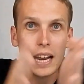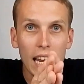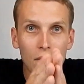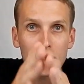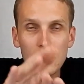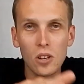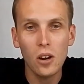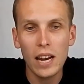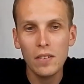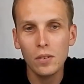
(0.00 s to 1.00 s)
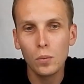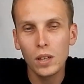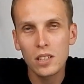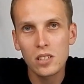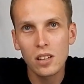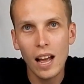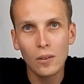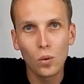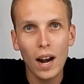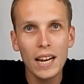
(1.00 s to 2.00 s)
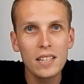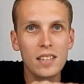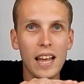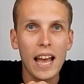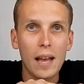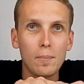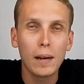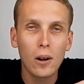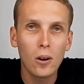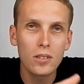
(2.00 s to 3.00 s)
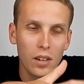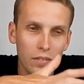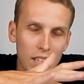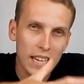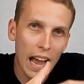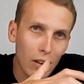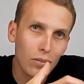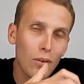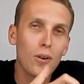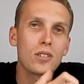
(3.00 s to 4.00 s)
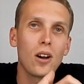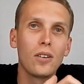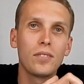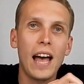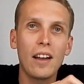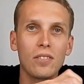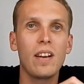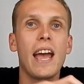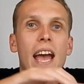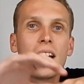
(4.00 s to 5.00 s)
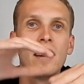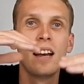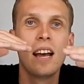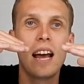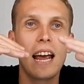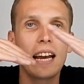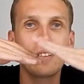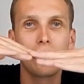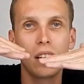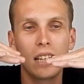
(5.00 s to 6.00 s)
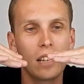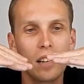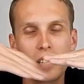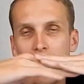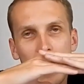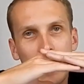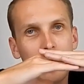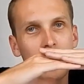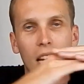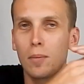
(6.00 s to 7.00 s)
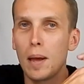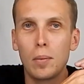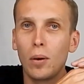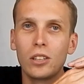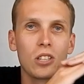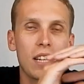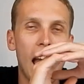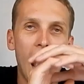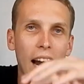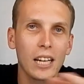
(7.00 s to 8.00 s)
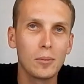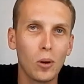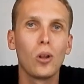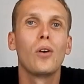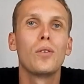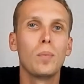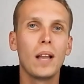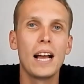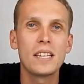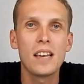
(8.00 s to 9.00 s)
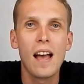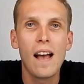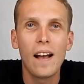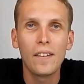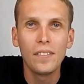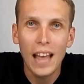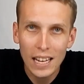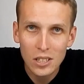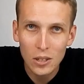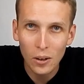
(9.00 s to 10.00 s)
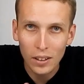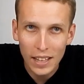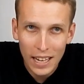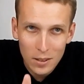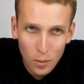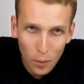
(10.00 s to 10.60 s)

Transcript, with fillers: But even so, even with a slight raise there, because of the downforce of that fan, it really does get in underneath people and just carry them all over the place. That's good.